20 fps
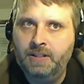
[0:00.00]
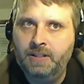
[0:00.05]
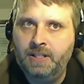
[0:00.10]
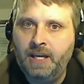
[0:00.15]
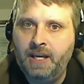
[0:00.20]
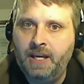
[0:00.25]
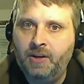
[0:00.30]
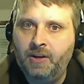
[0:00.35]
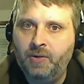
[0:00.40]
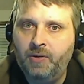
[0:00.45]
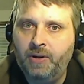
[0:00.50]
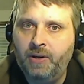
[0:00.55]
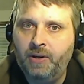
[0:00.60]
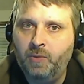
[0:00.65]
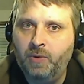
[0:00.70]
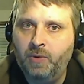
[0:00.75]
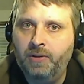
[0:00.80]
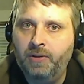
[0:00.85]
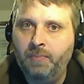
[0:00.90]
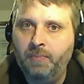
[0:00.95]
tinkering
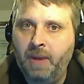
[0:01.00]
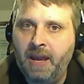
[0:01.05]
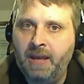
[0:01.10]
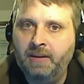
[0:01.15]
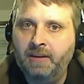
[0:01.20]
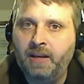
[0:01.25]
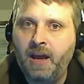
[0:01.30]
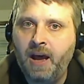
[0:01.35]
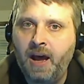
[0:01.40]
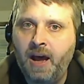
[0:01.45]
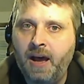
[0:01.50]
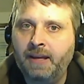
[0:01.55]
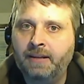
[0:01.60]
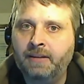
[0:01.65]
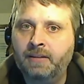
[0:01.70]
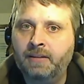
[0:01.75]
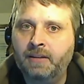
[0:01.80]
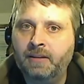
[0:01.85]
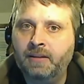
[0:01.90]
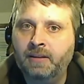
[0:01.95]
with
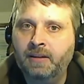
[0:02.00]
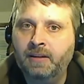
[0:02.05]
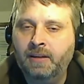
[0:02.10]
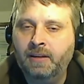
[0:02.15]
mankind